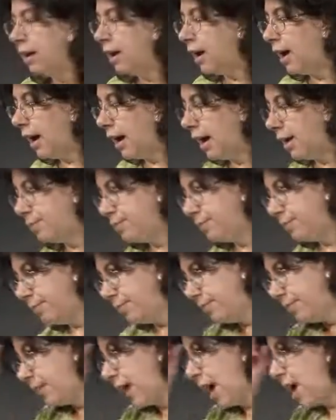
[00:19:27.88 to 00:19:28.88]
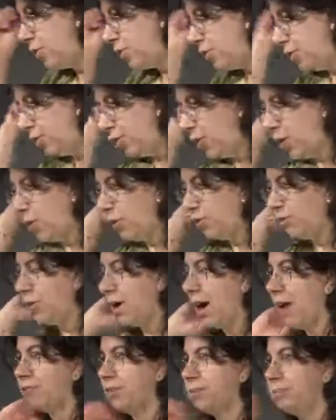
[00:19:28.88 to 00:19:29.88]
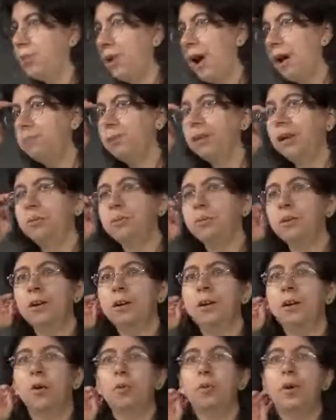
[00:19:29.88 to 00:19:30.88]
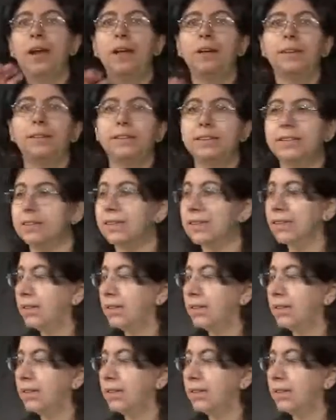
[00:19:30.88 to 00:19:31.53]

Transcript: Um, how do you know if you have a problem? Well, this is a